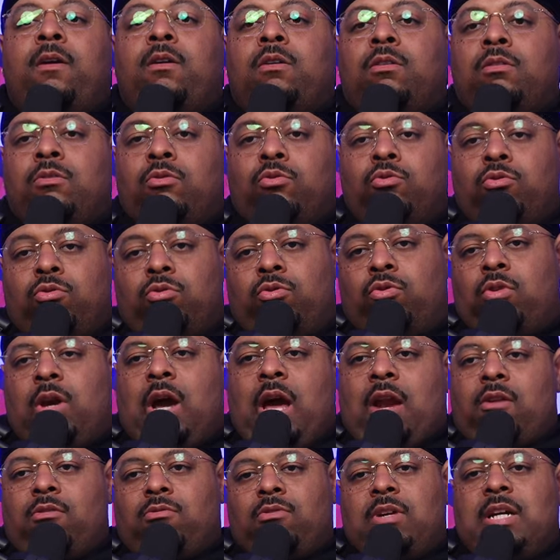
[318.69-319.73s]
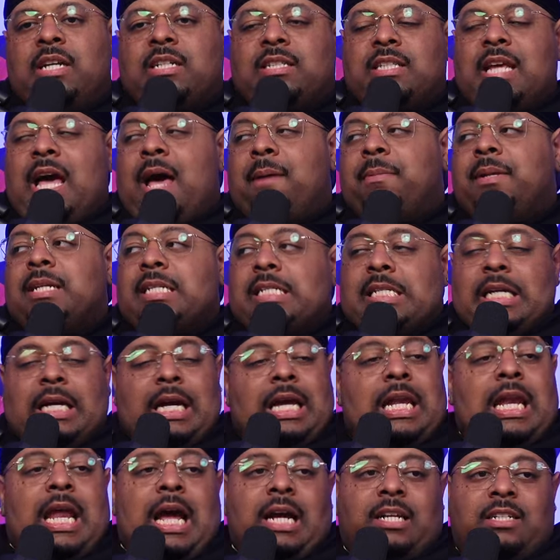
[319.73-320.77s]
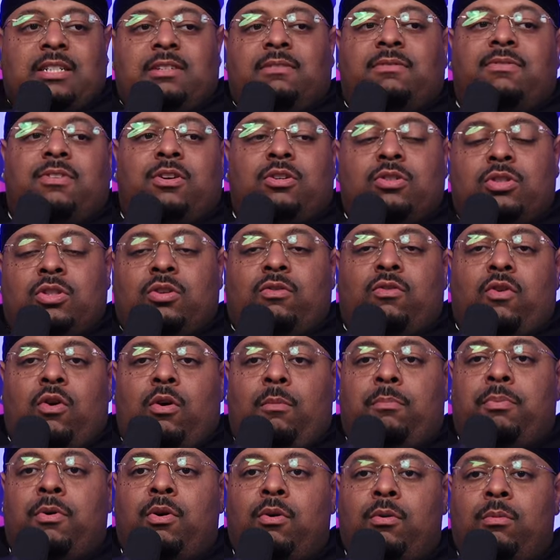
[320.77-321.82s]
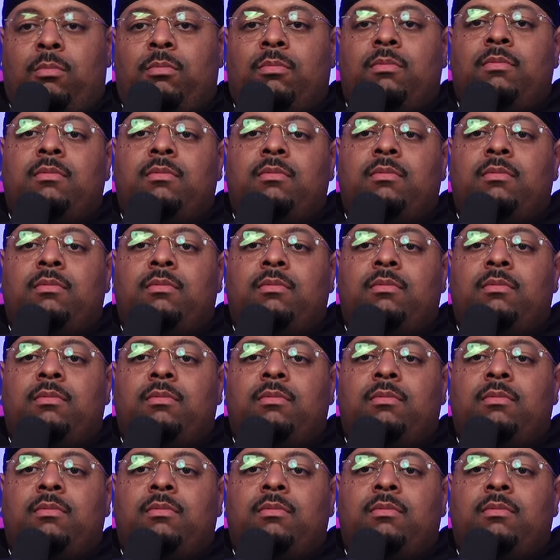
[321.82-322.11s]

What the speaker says: You got to reestablish the connection, first of all. Boom.